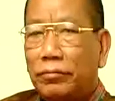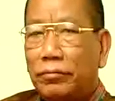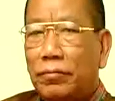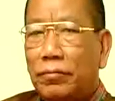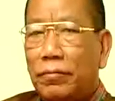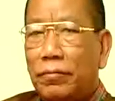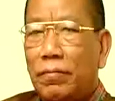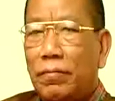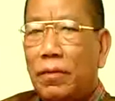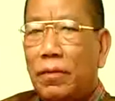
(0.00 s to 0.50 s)

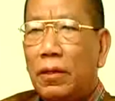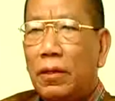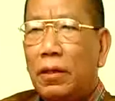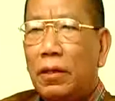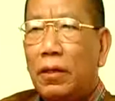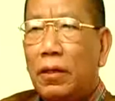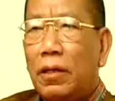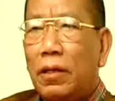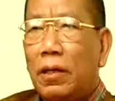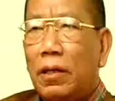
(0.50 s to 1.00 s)

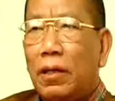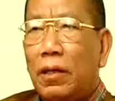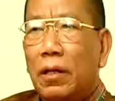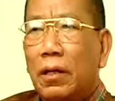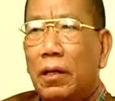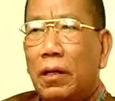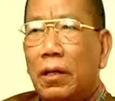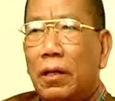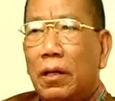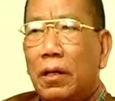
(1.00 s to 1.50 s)

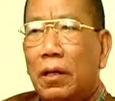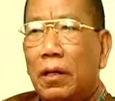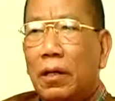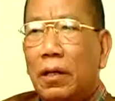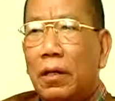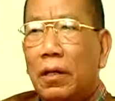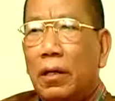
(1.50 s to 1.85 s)
(no one is talking)